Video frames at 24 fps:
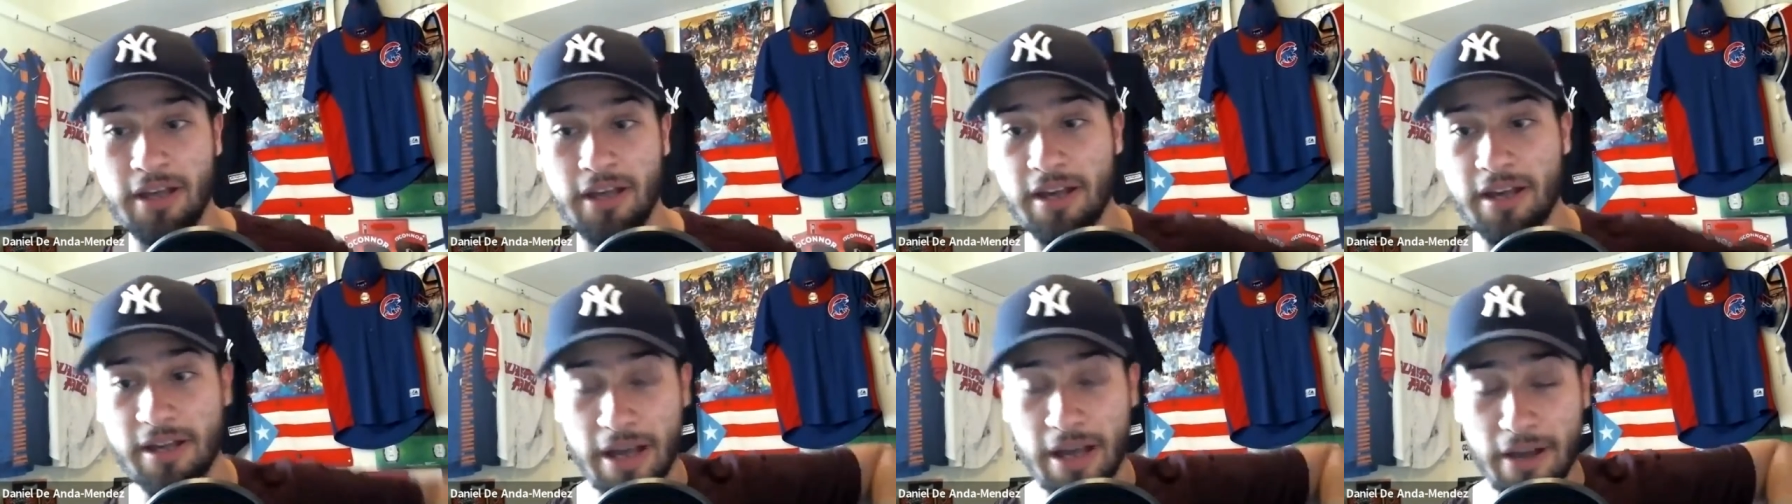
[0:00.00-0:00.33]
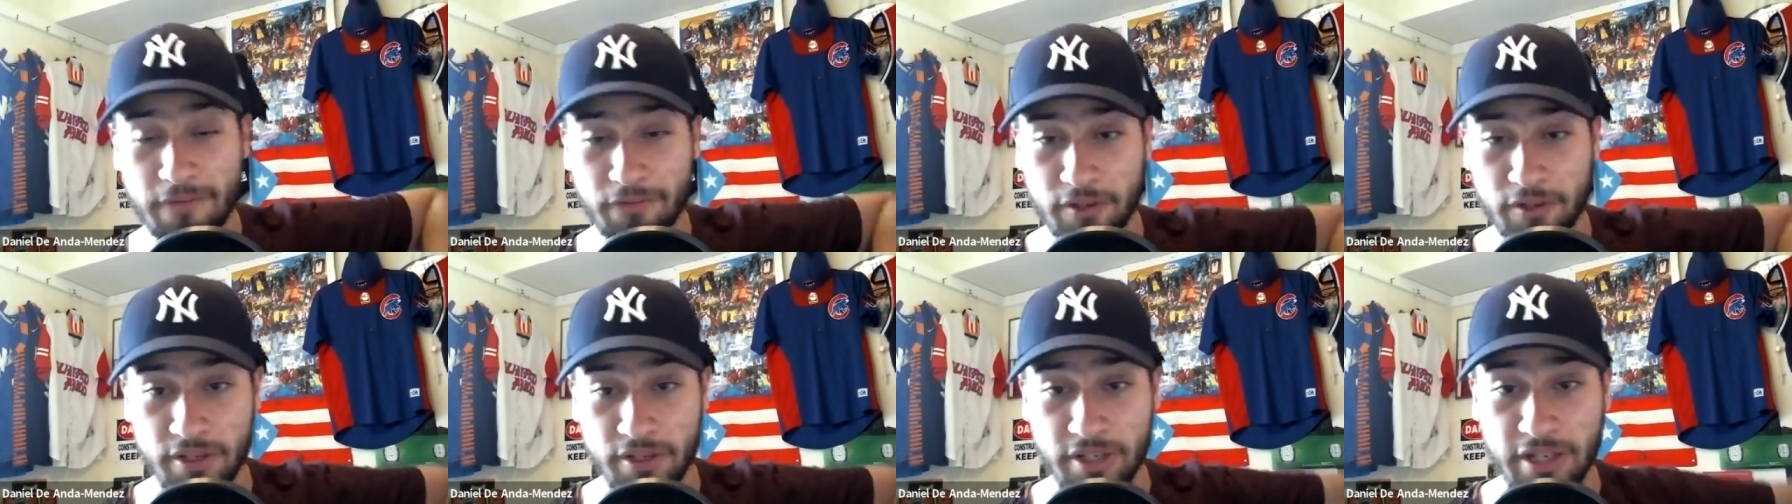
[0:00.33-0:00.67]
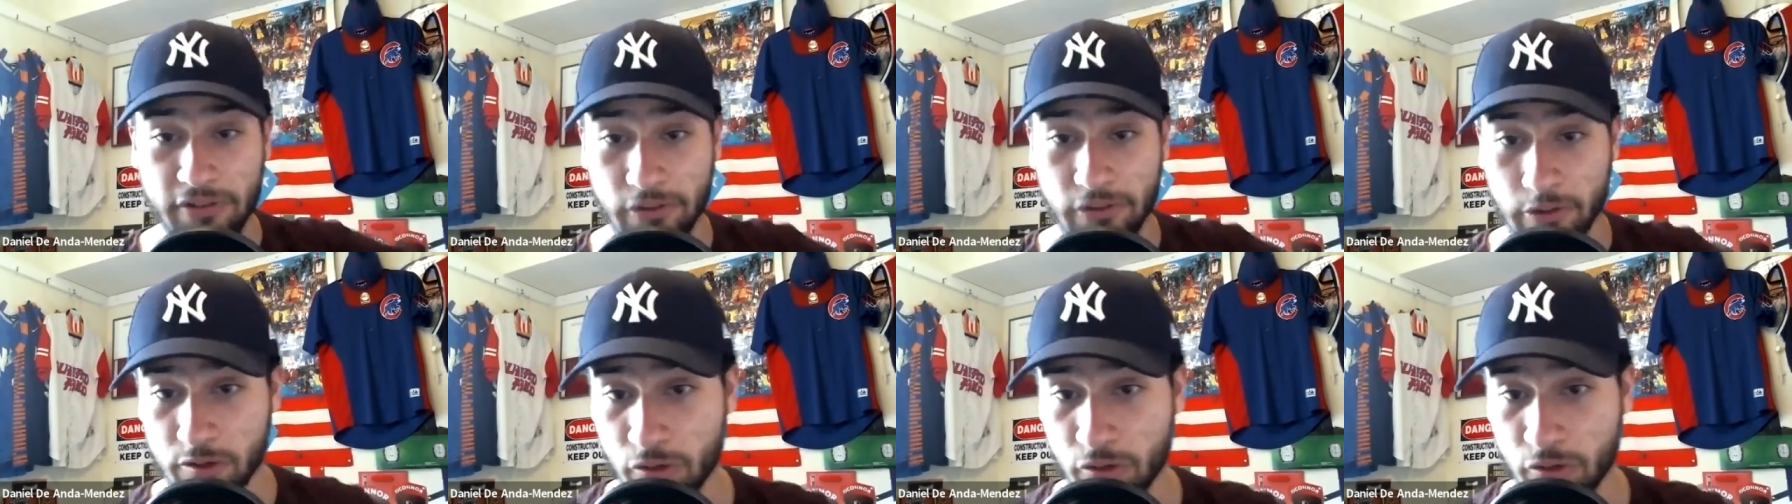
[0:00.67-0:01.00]
after you
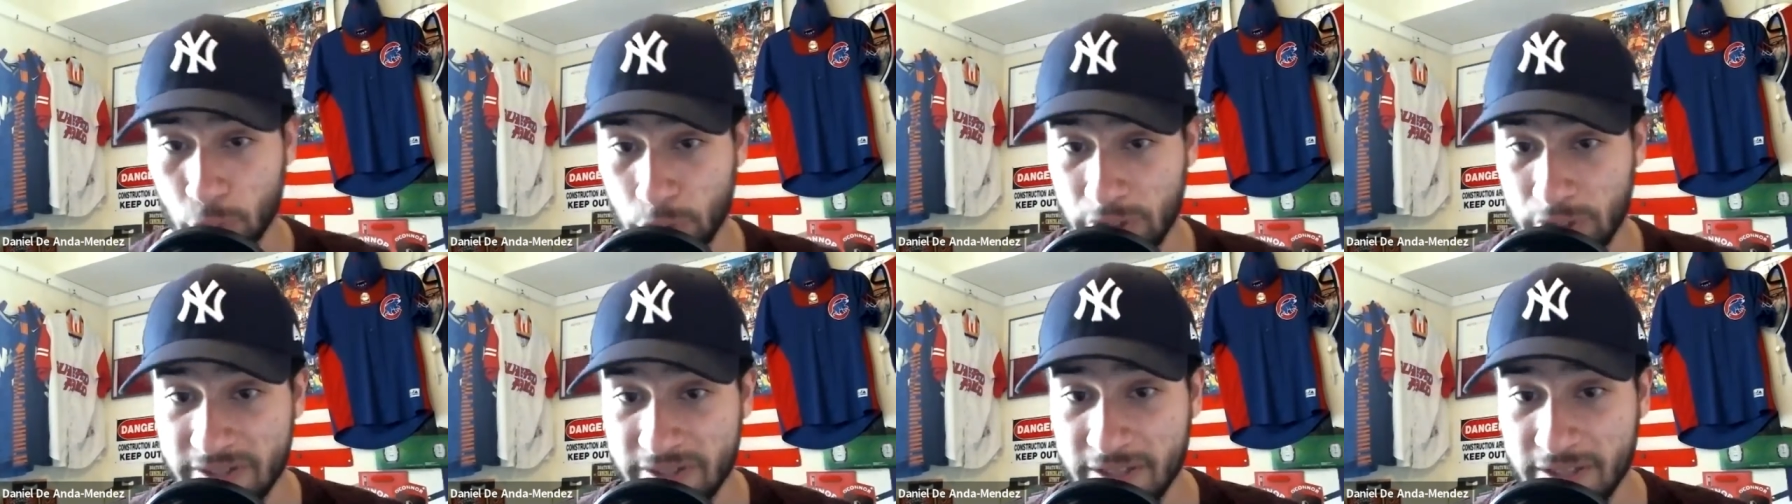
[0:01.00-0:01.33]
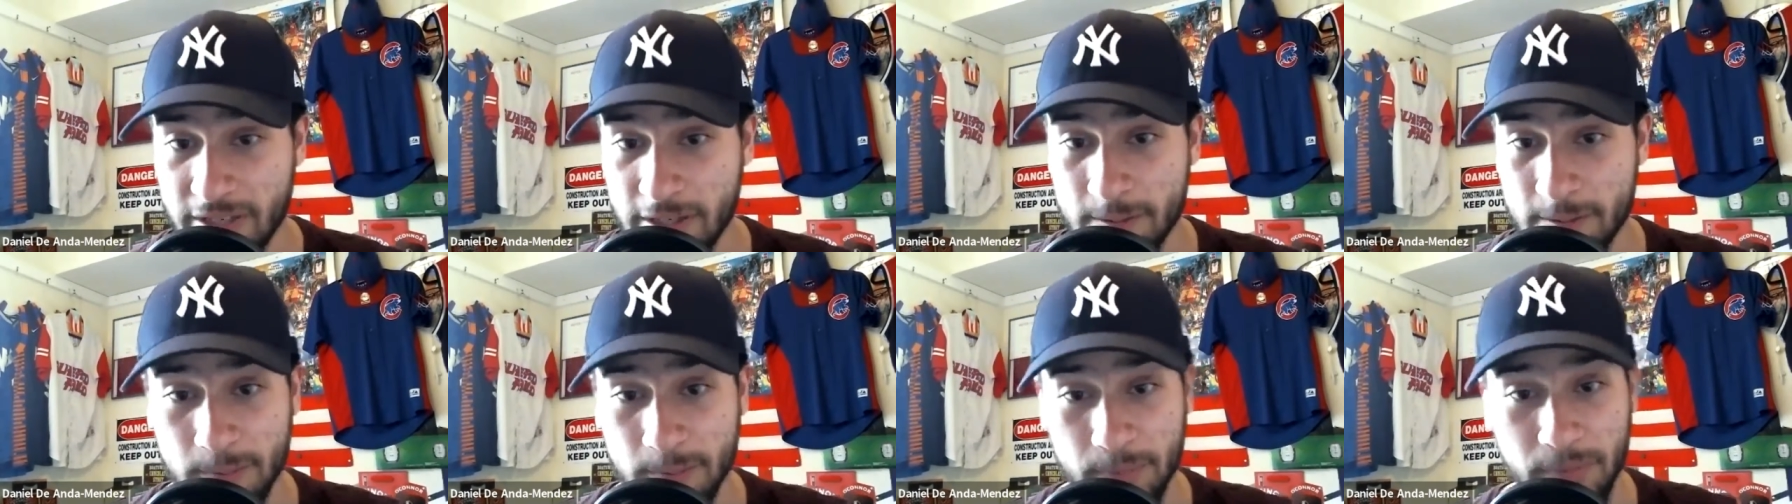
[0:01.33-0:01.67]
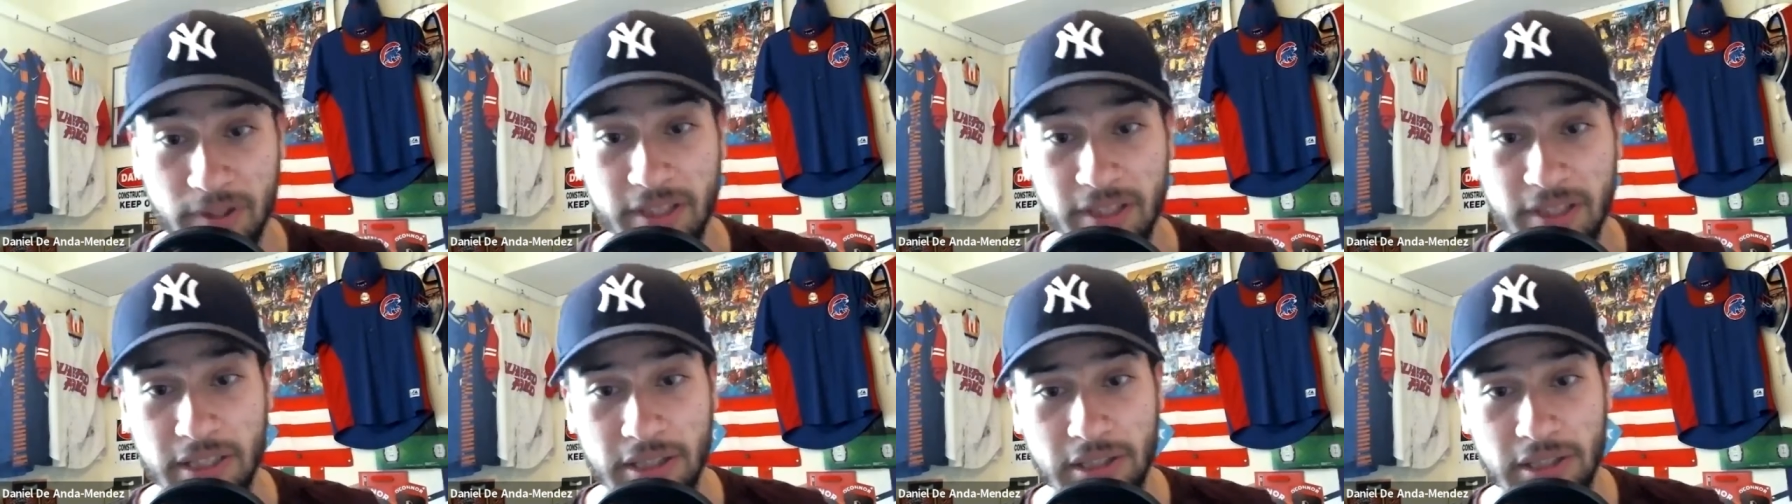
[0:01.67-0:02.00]
get those 3 teams per
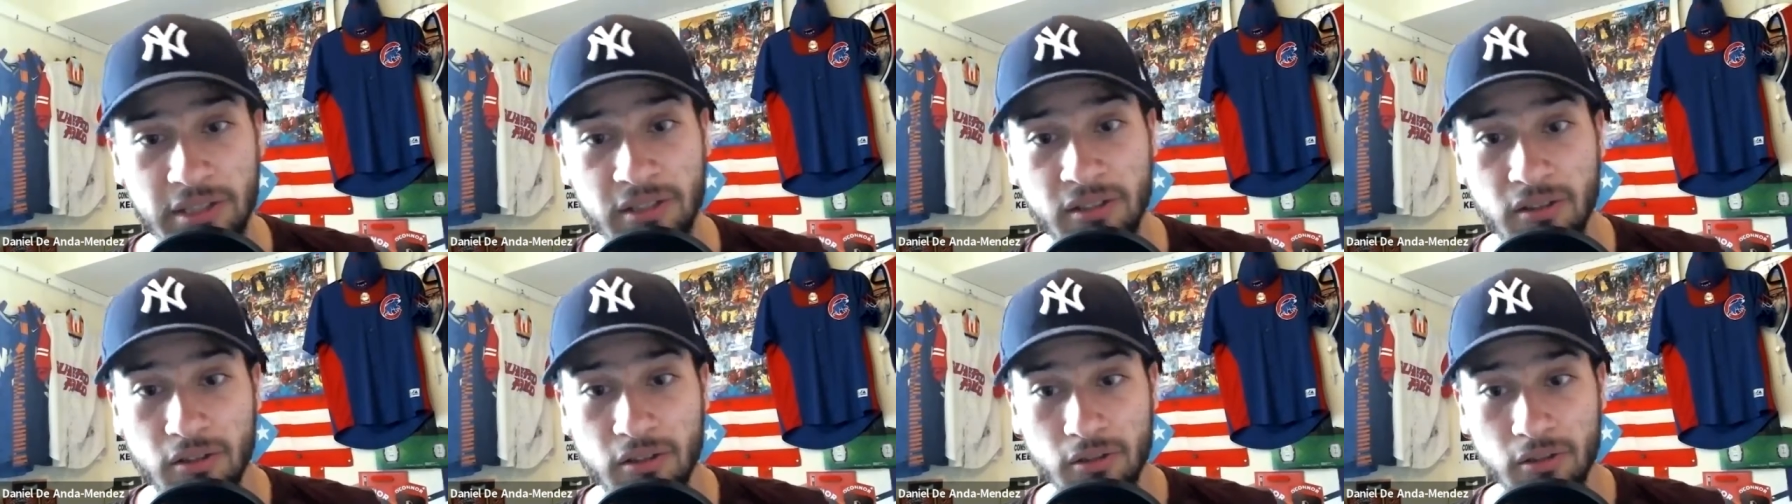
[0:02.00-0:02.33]
league,